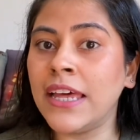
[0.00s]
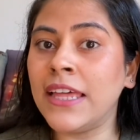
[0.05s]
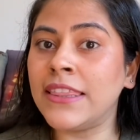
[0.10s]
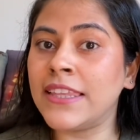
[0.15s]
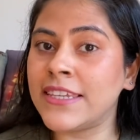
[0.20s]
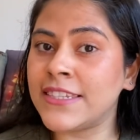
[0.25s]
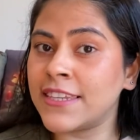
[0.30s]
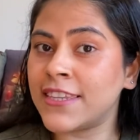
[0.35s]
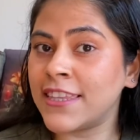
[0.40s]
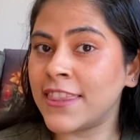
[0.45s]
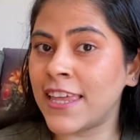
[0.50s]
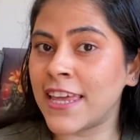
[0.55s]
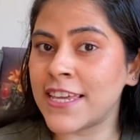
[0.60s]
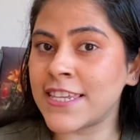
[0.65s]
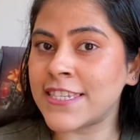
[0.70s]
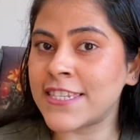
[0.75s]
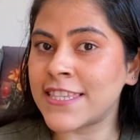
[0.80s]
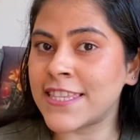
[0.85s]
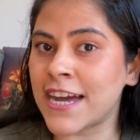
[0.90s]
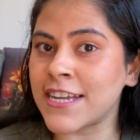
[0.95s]
These are the
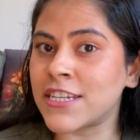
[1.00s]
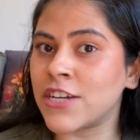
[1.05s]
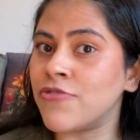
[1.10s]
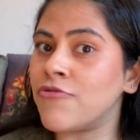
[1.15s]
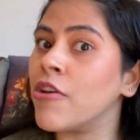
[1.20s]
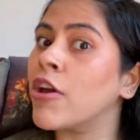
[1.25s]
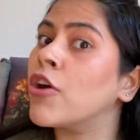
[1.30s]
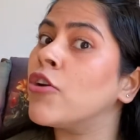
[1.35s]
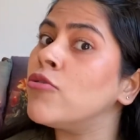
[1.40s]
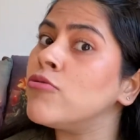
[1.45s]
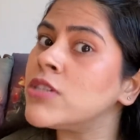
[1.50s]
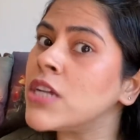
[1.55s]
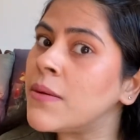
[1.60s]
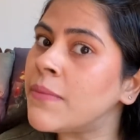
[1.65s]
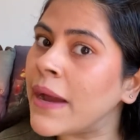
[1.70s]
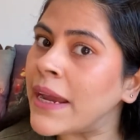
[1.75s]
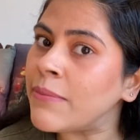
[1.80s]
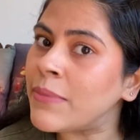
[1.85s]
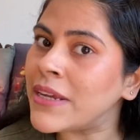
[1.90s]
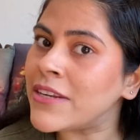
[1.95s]
things that a recruiter
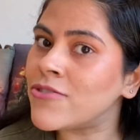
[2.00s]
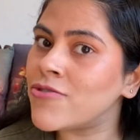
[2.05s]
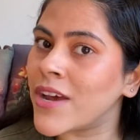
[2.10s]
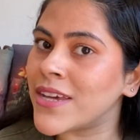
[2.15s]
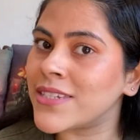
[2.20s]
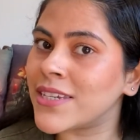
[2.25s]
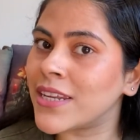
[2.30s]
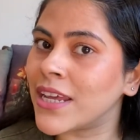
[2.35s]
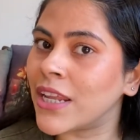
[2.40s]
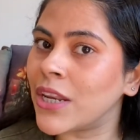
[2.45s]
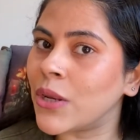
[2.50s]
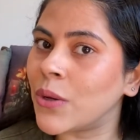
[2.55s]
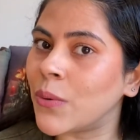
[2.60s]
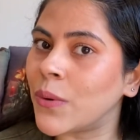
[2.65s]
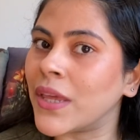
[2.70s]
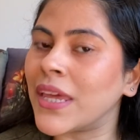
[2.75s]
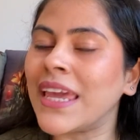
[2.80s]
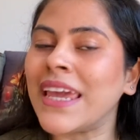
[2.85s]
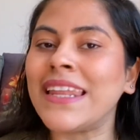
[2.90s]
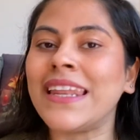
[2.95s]
might be interested in
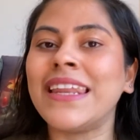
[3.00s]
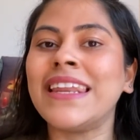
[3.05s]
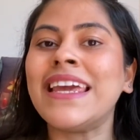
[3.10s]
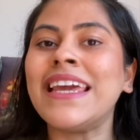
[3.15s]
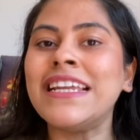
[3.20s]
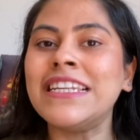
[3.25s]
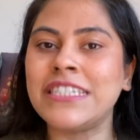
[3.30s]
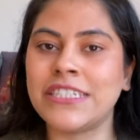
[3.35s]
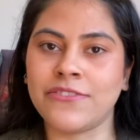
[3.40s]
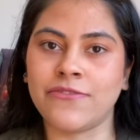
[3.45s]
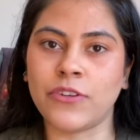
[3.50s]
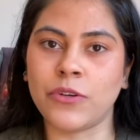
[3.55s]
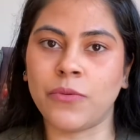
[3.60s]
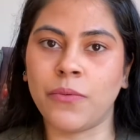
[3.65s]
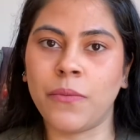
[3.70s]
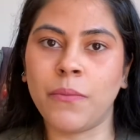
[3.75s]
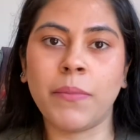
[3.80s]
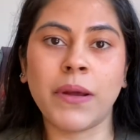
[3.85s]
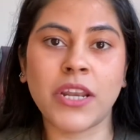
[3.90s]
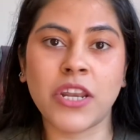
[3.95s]
knowing in an interview,
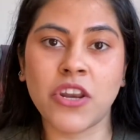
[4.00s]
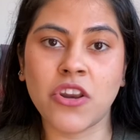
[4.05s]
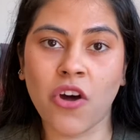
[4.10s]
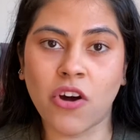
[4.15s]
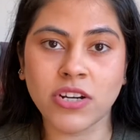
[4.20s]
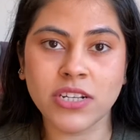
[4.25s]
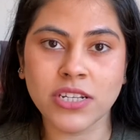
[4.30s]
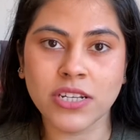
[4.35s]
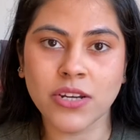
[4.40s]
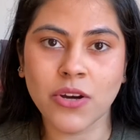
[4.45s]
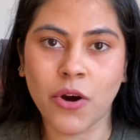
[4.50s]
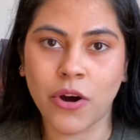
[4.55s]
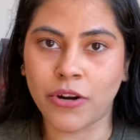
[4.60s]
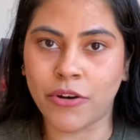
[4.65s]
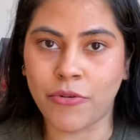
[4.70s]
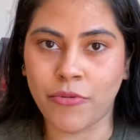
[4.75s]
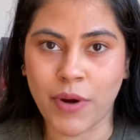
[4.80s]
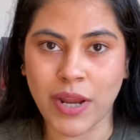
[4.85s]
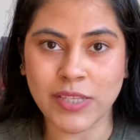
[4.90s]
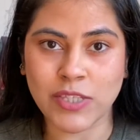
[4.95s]
but not on a
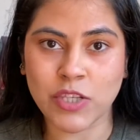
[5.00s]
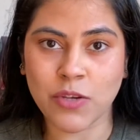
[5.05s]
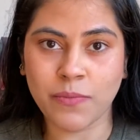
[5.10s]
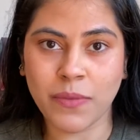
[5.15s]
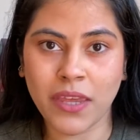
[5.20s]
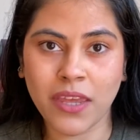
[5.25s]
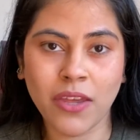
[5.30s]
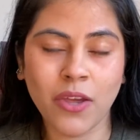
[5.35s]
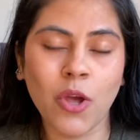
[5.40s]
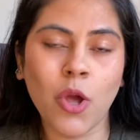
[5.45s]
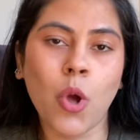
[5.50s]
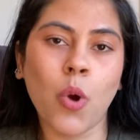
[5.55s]
resume,